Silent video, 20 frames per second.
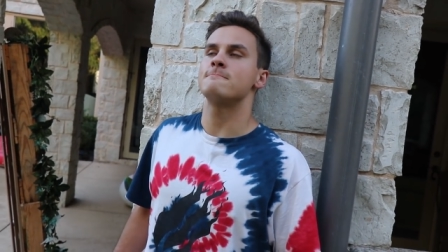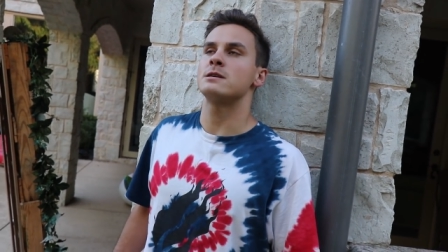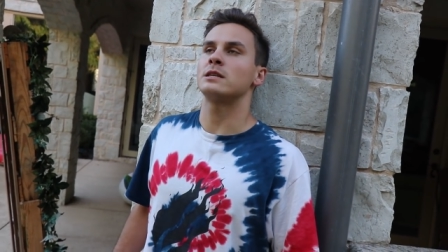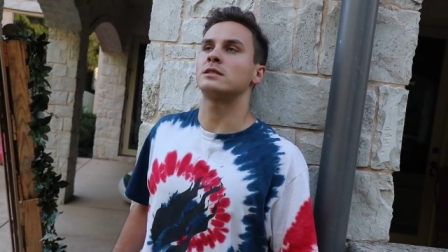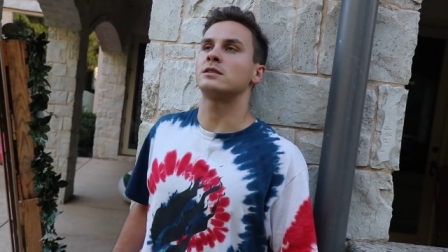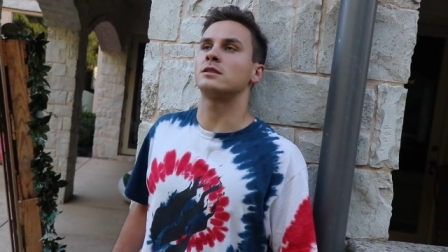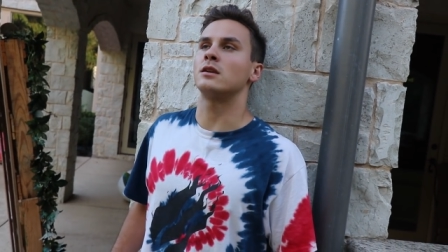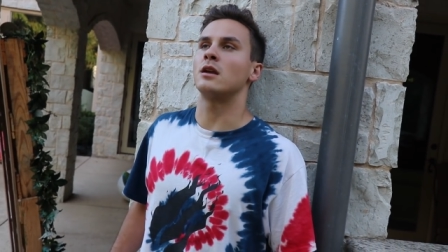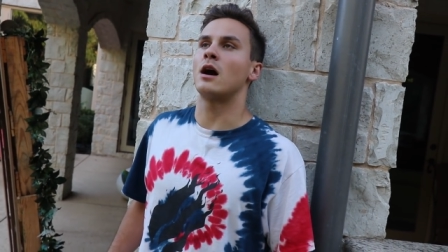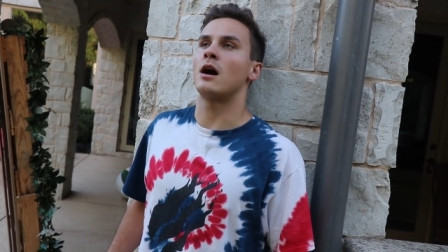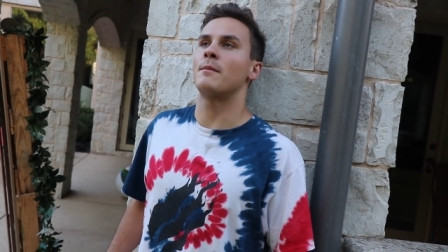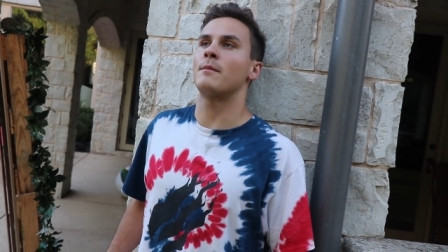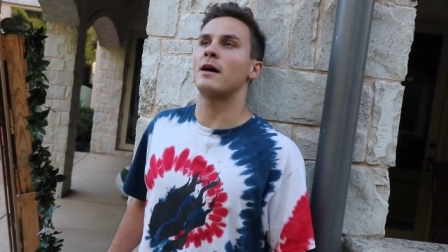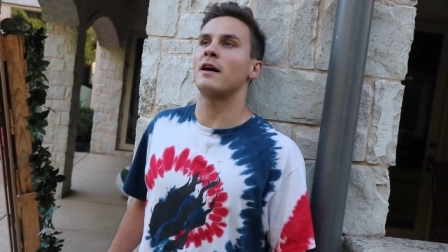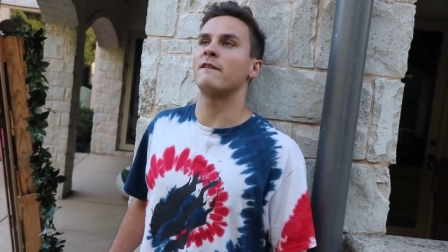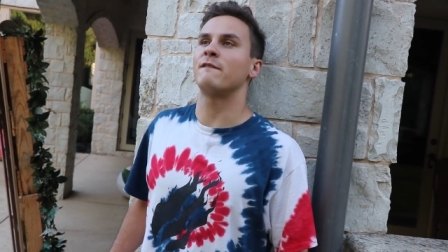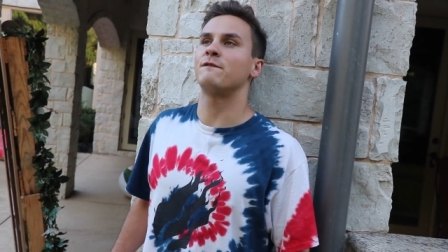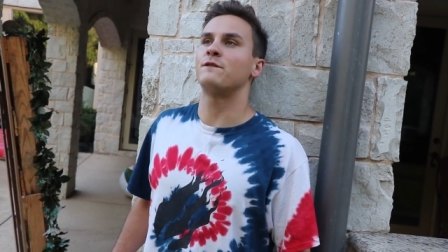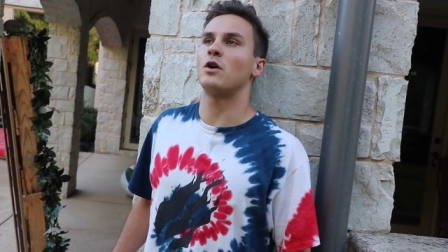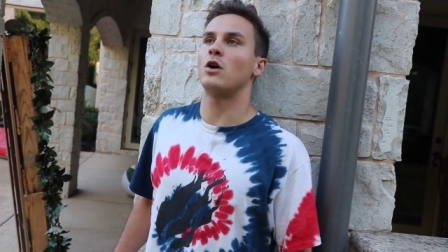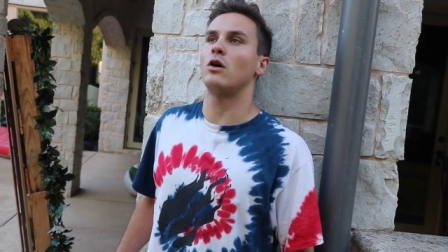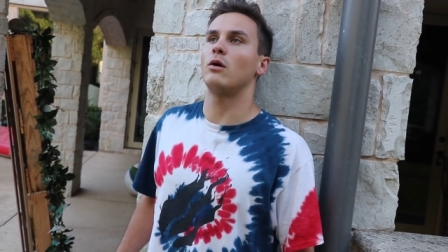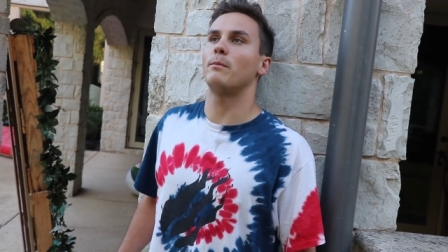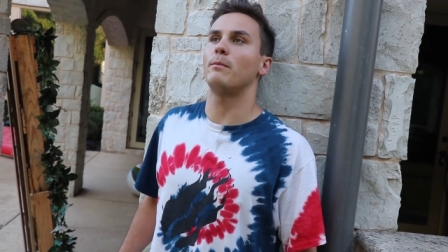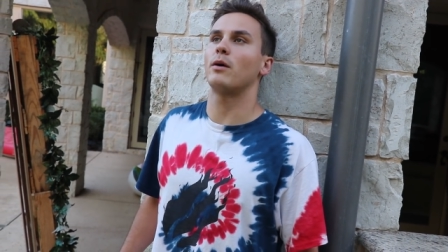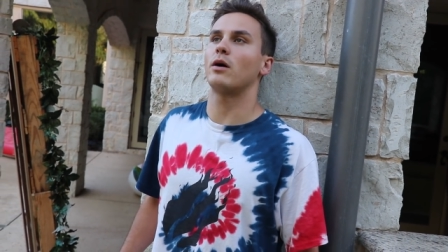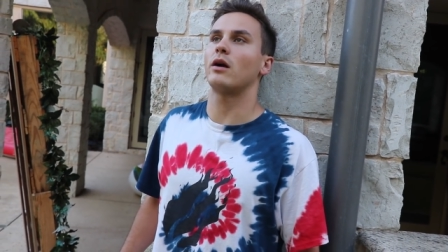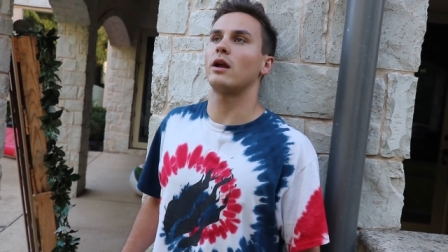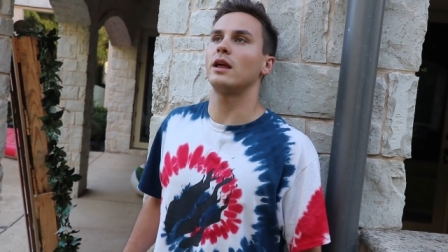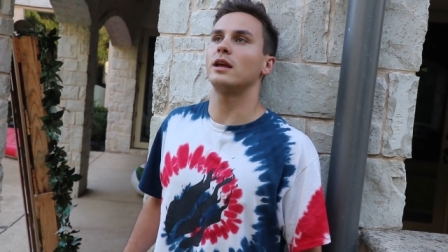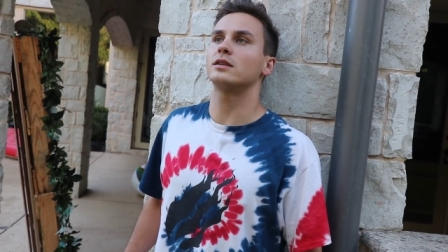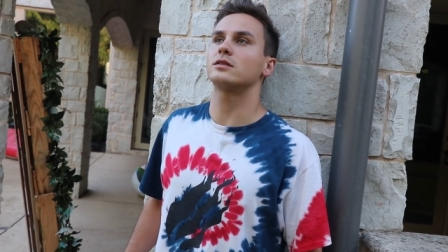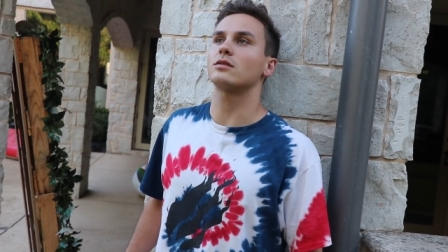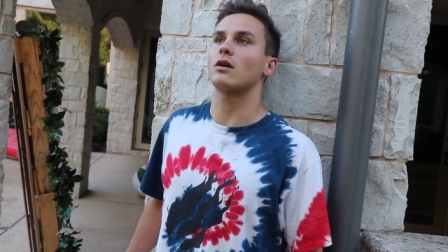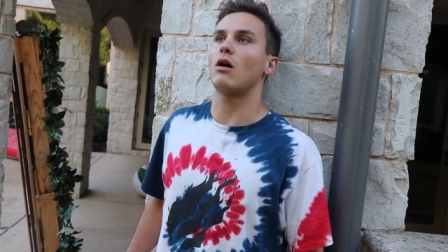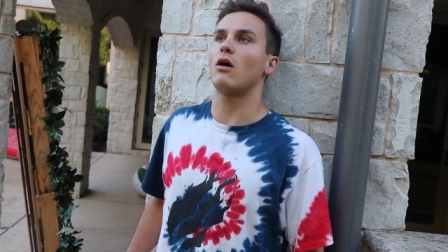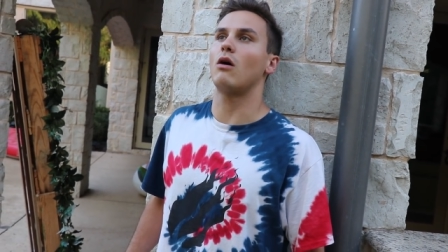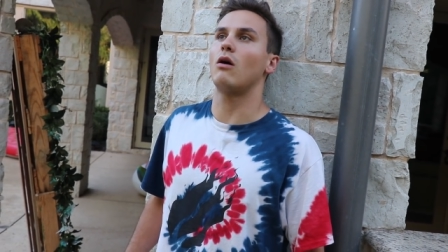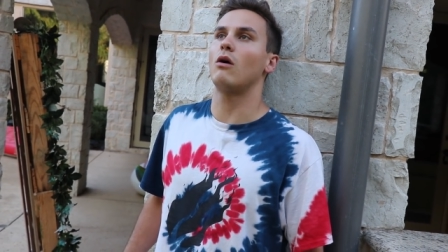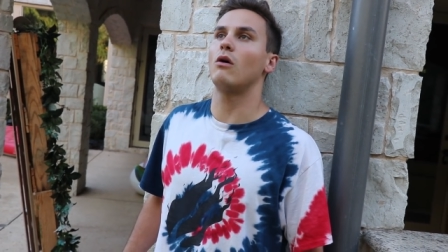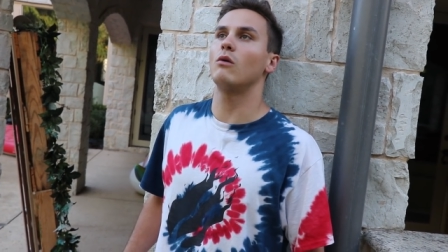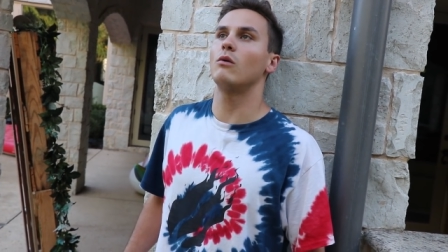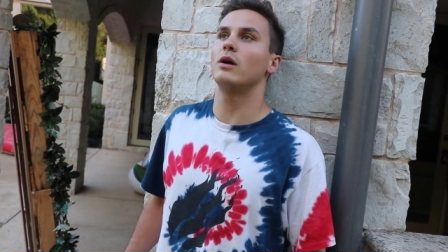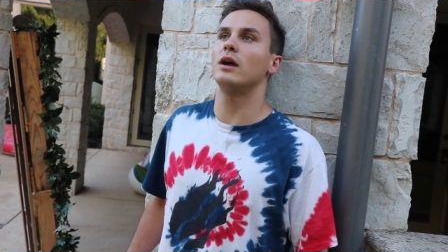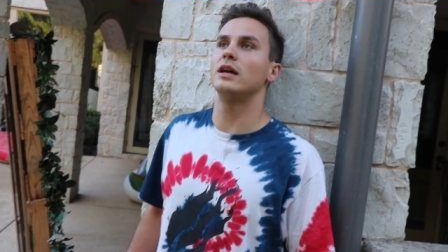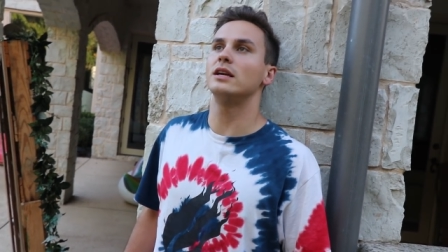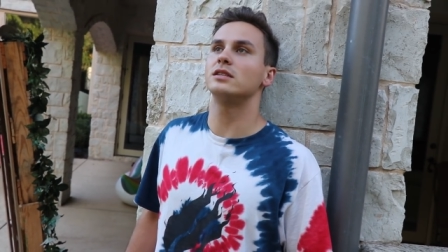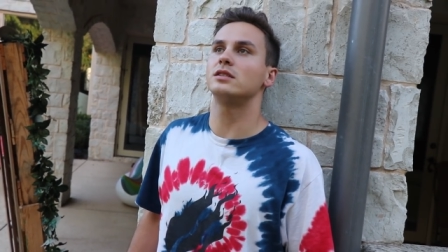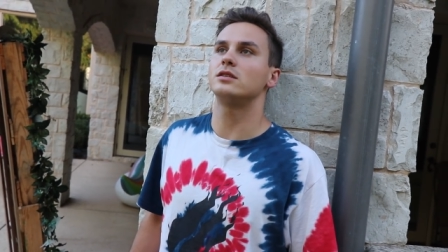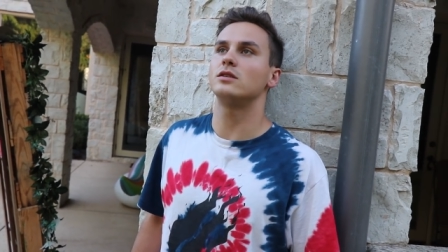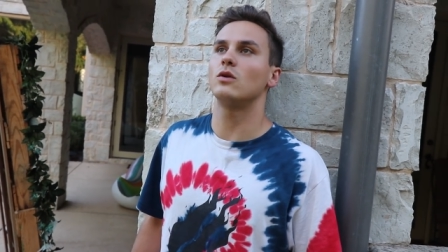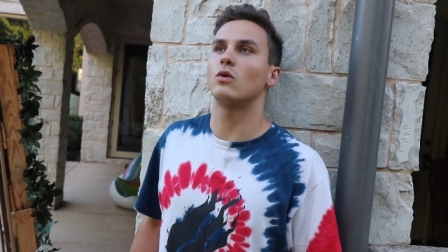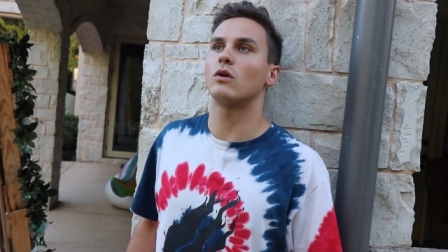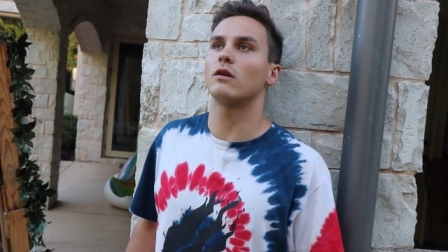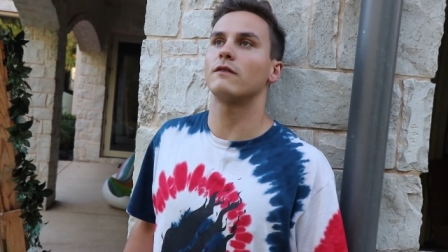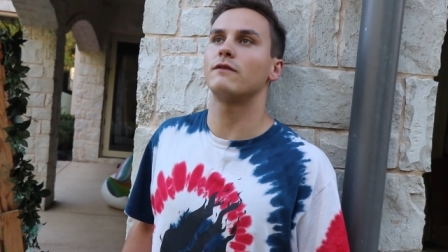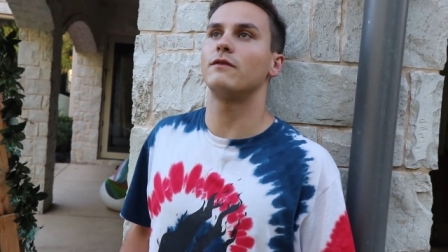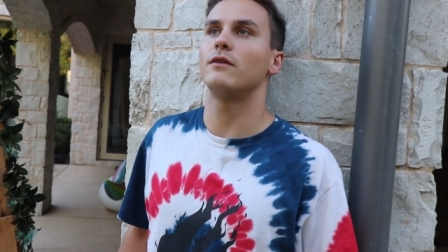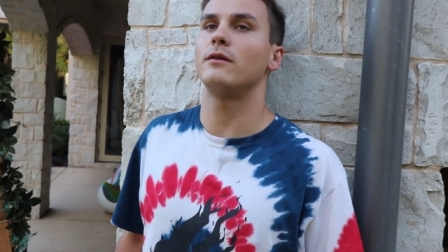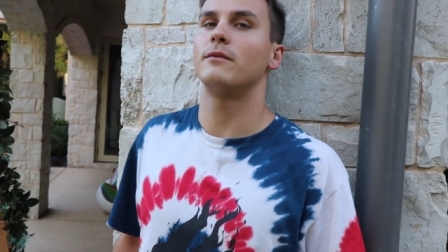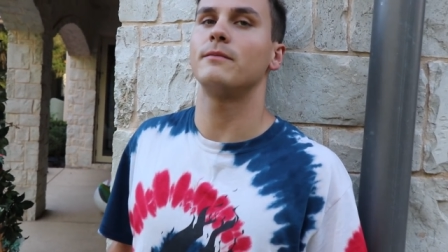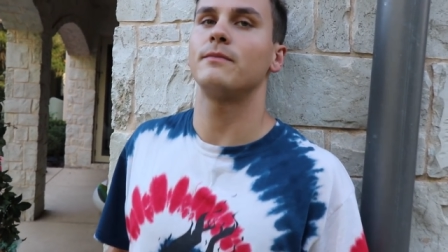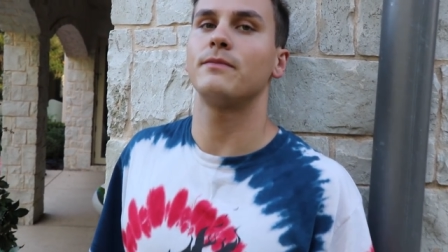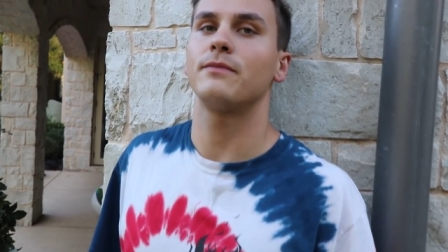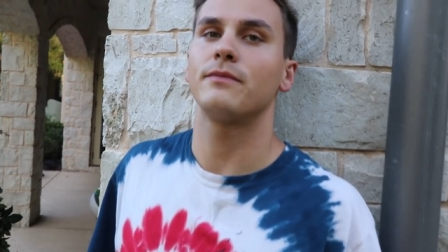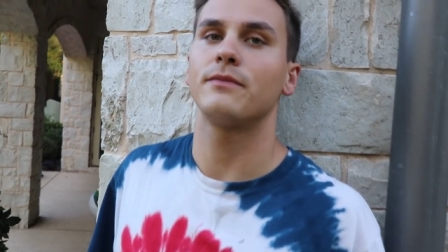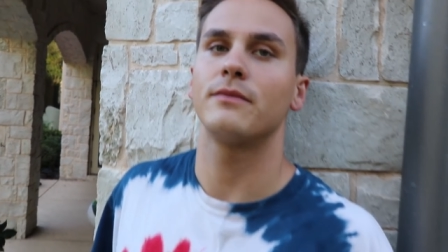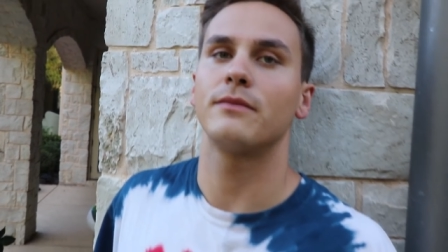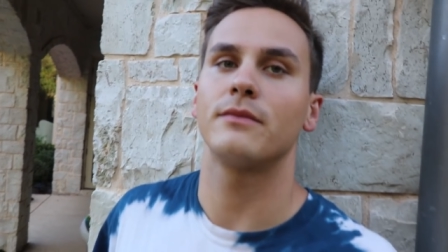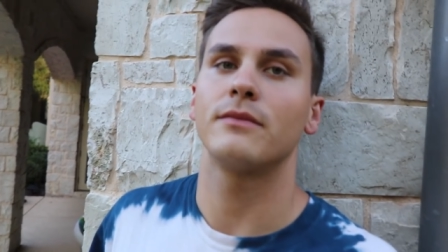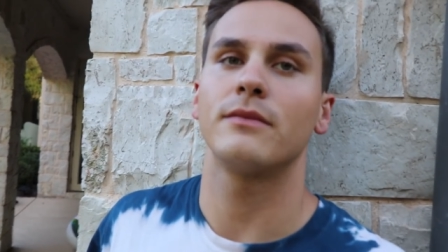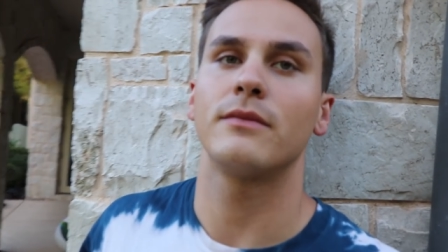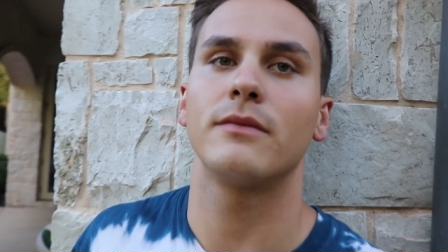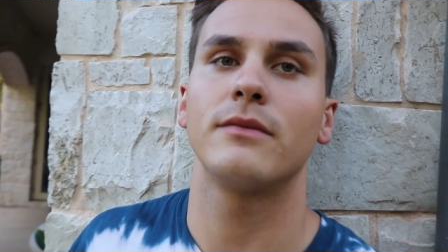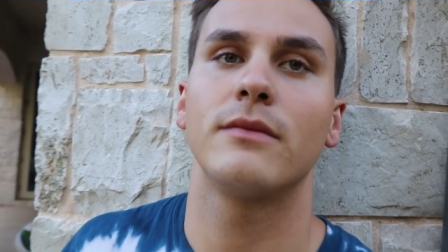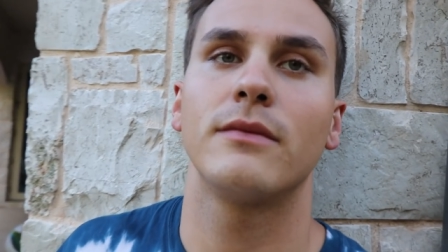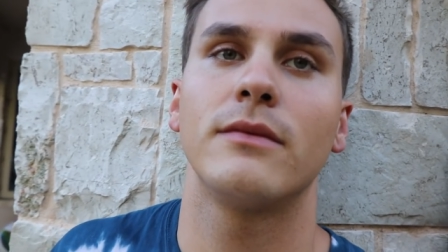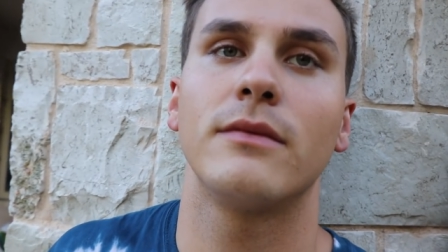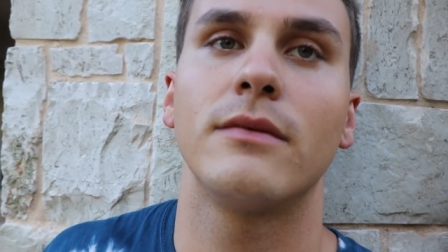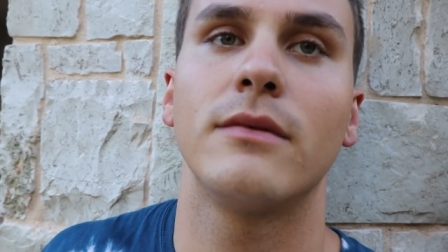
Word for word: It's not my fault, Barney. It's always... Wow, your nose gets really